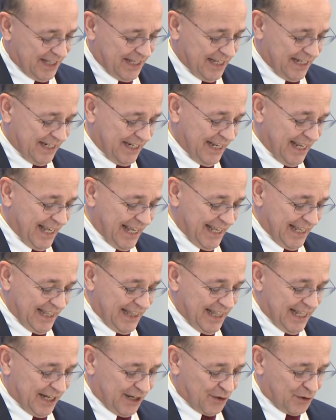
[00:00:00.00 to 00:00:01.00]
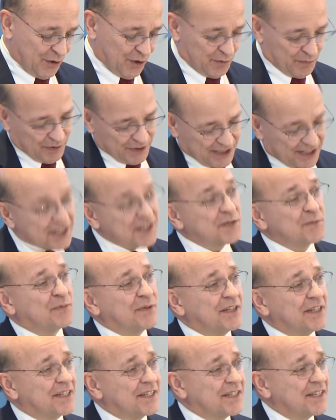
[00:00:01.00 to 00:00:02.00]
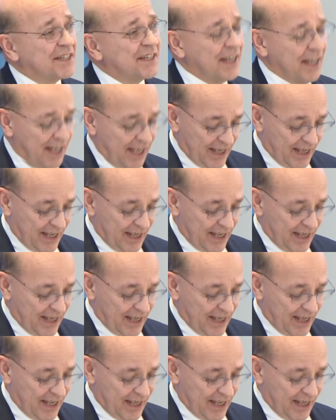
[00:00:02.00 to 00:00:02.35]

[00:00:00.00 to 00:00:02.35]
That current participants,